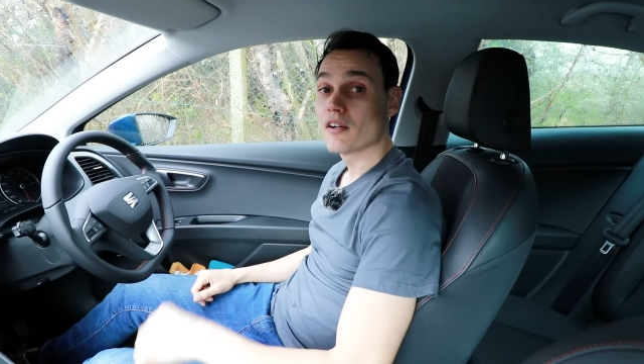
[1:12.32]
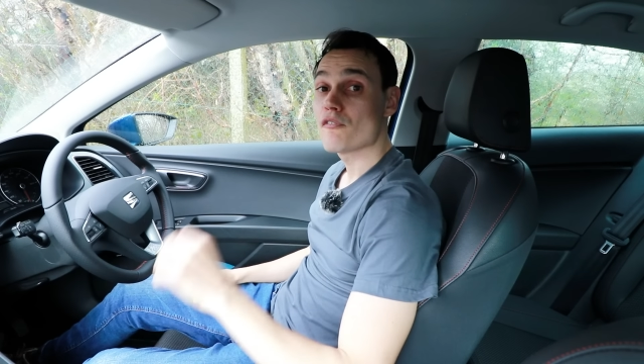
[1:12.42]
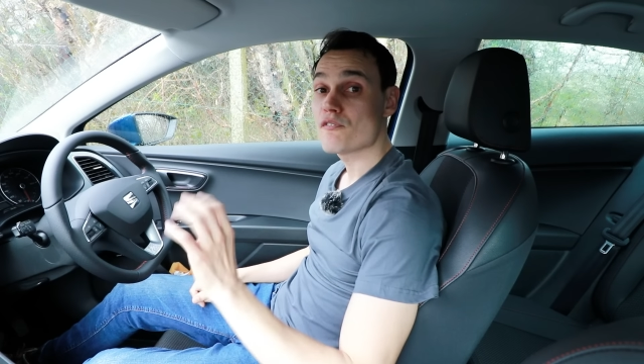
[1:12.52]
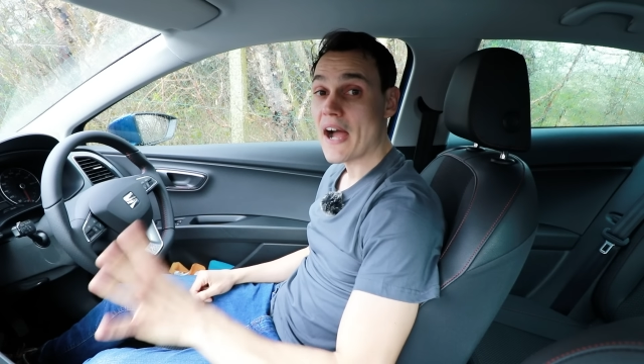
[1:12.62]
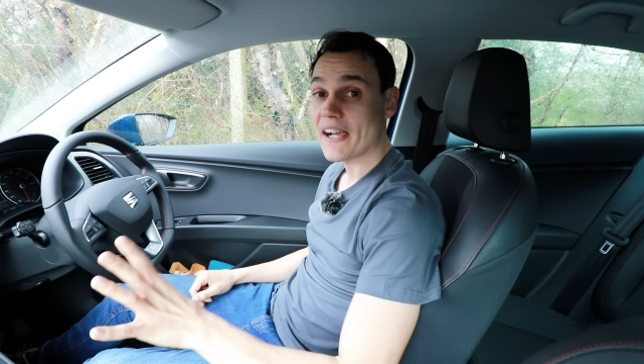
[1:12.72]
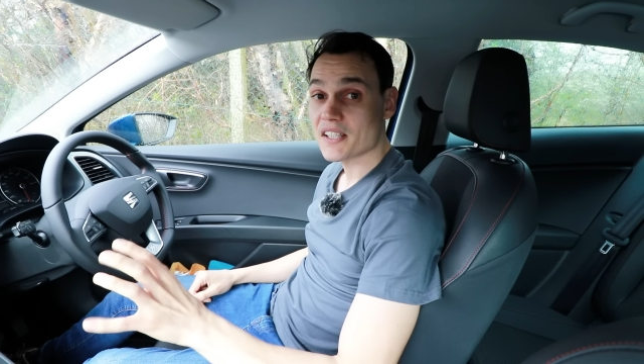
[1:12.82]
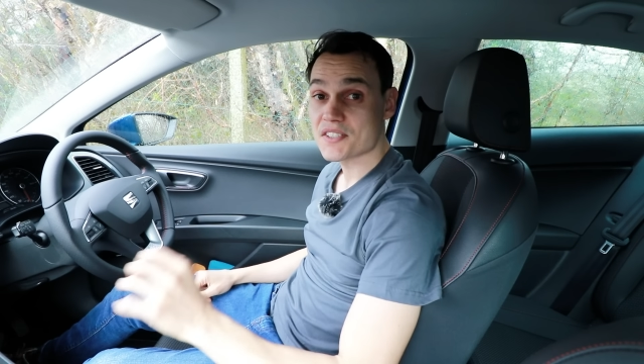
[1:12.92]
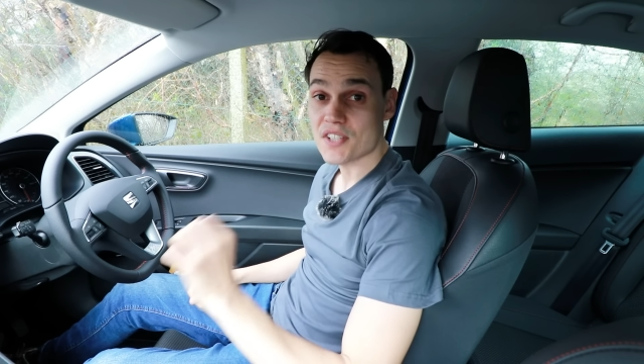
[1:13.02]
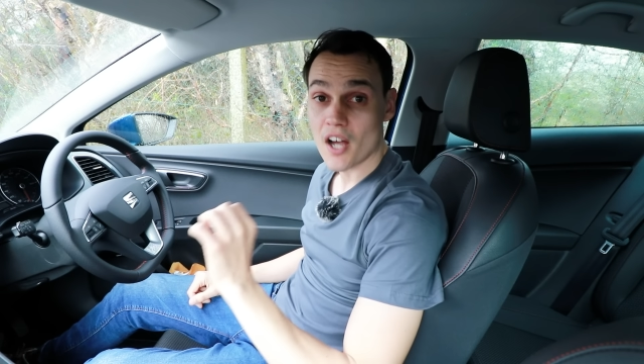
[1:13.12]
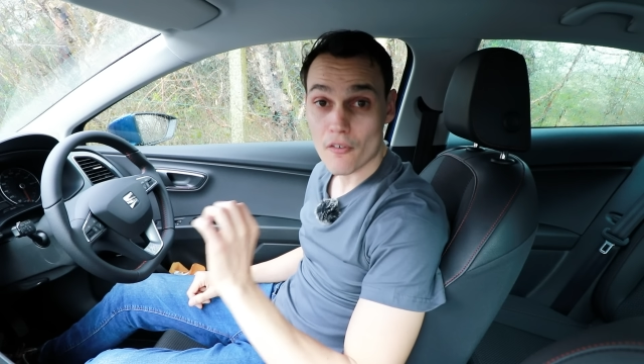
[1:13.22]

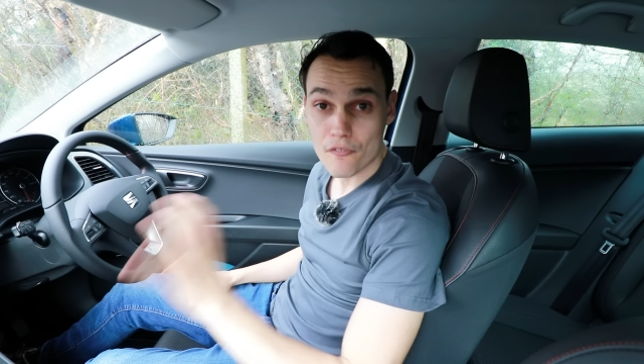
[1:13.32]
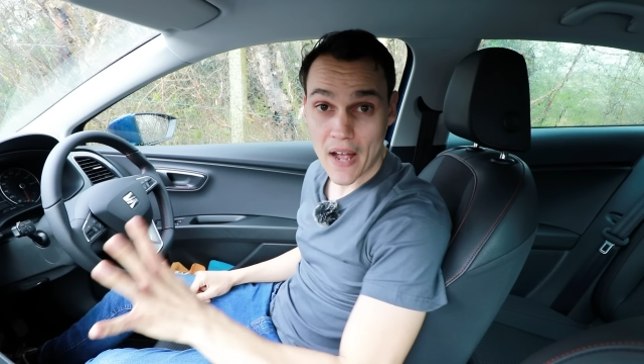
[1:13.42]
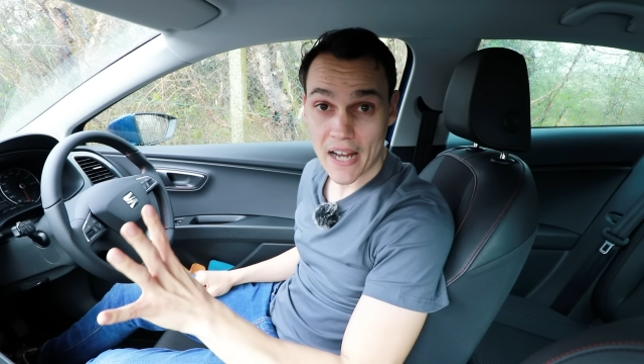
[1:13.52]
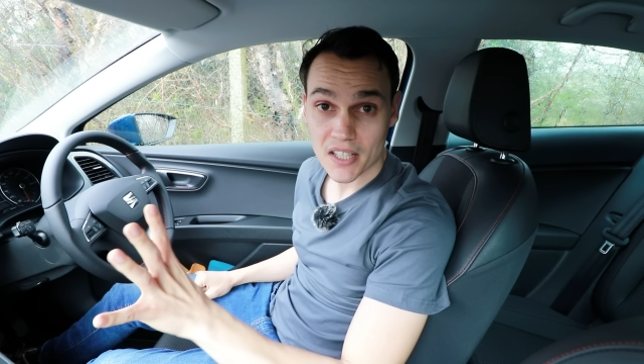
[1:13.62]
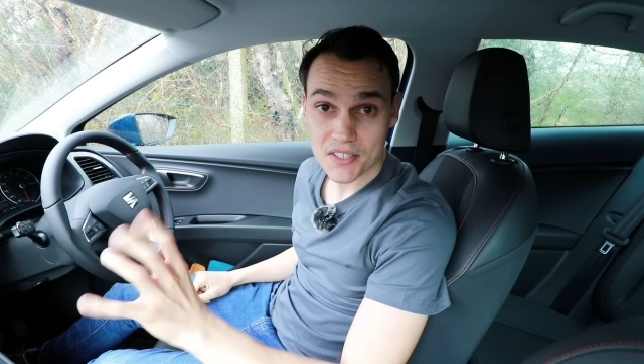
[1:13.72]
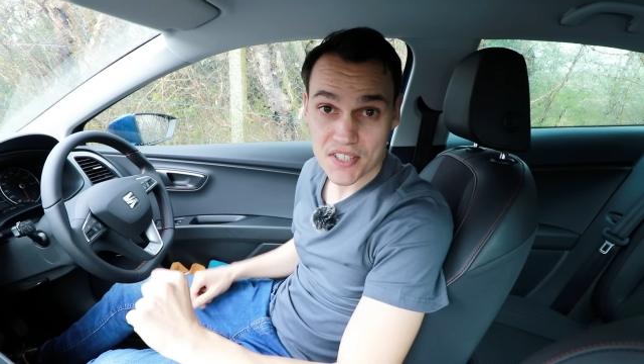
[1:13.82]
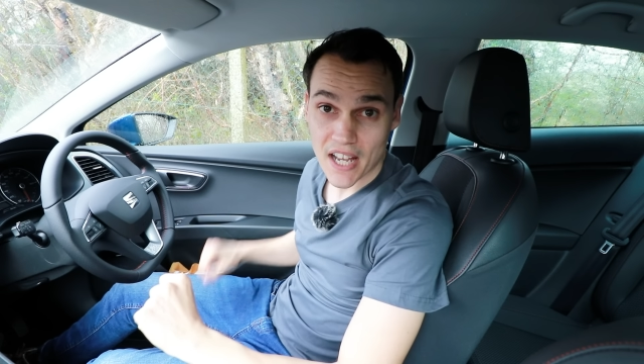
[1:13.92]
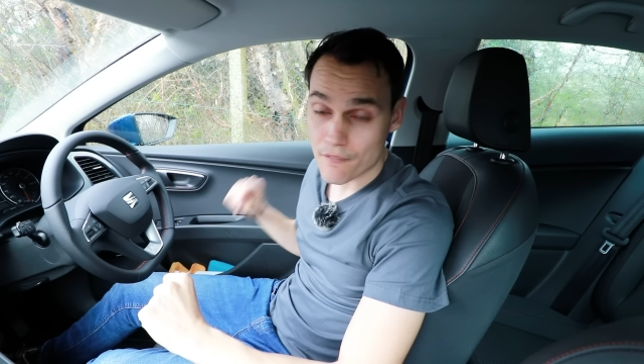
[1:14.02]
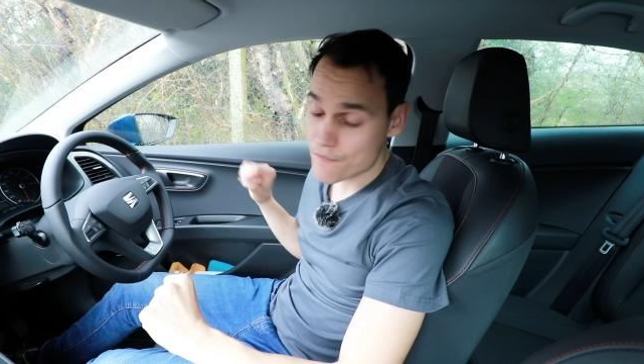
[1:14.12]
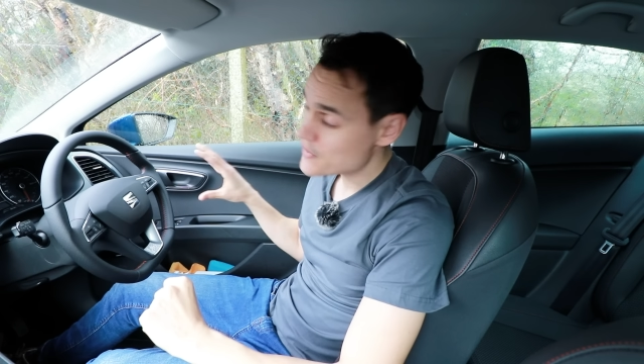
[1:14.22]
Facts are facts
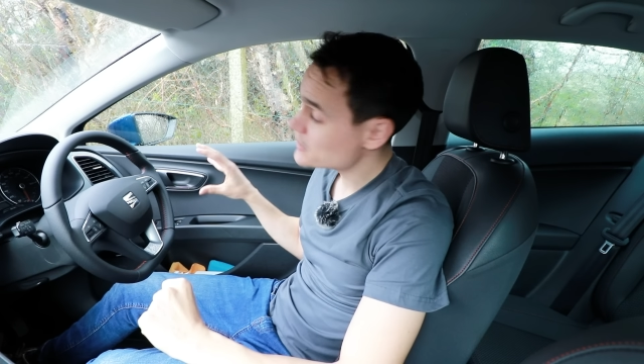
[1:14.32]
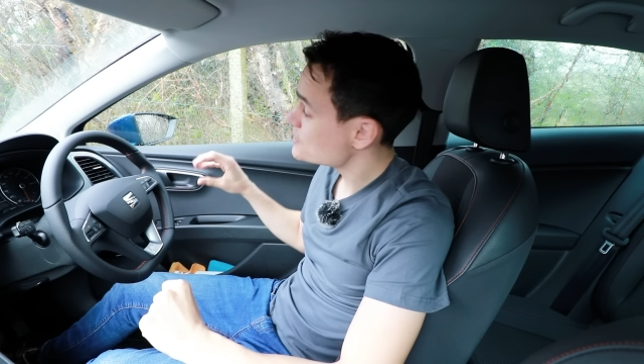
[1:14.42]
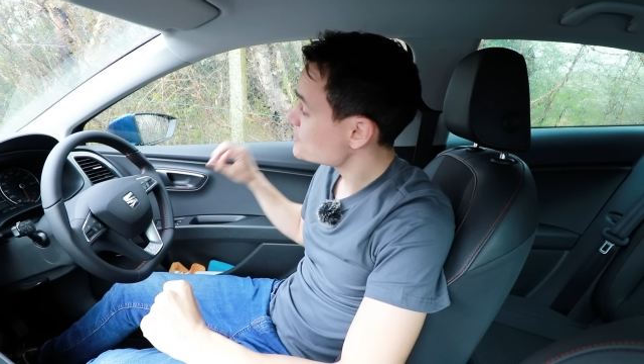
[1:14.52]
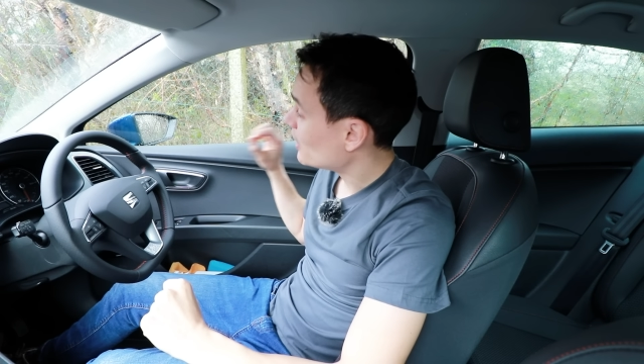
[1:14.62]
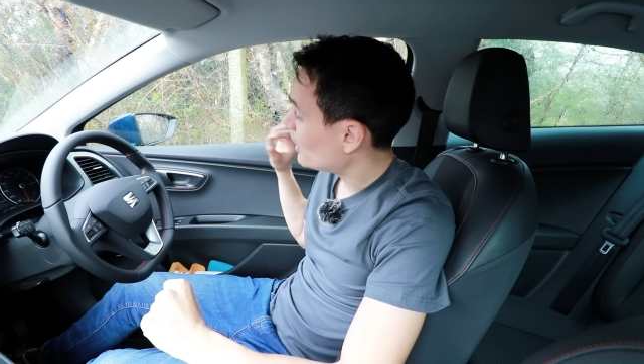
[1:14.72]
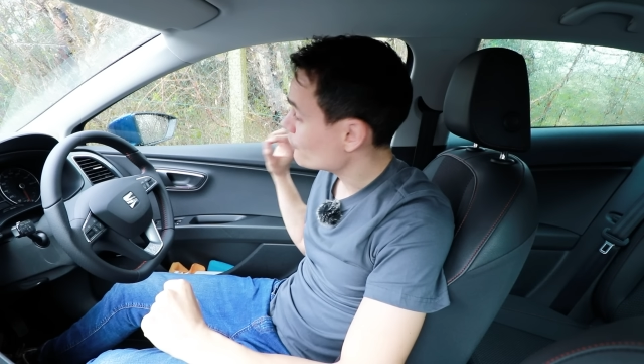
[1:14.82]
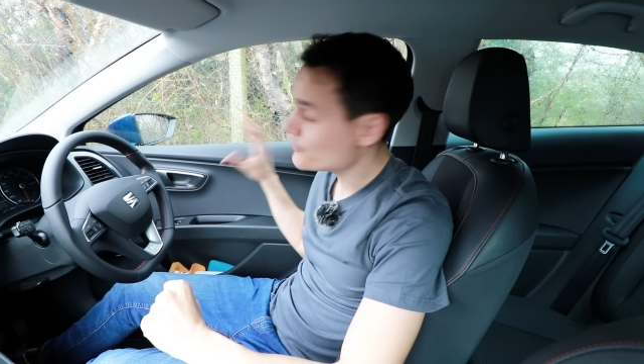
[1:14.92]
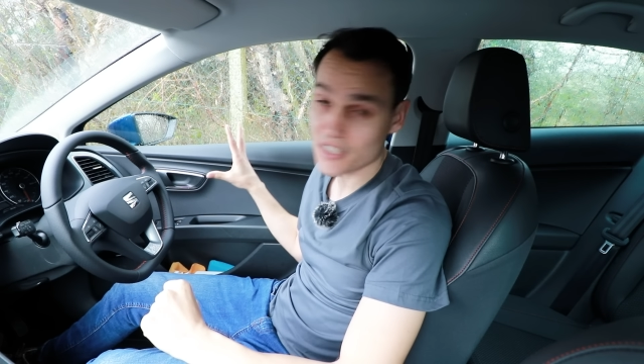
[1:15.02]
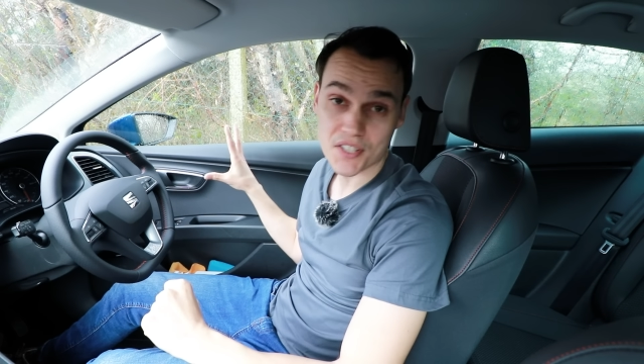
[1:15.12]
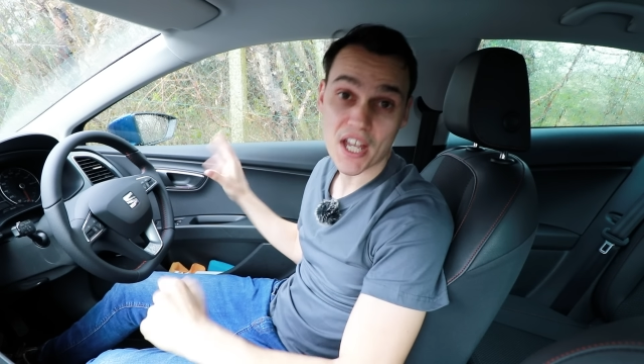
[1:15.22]
and figures are
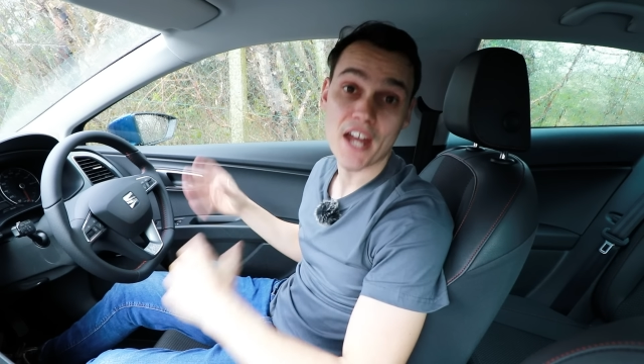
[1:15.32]
figures,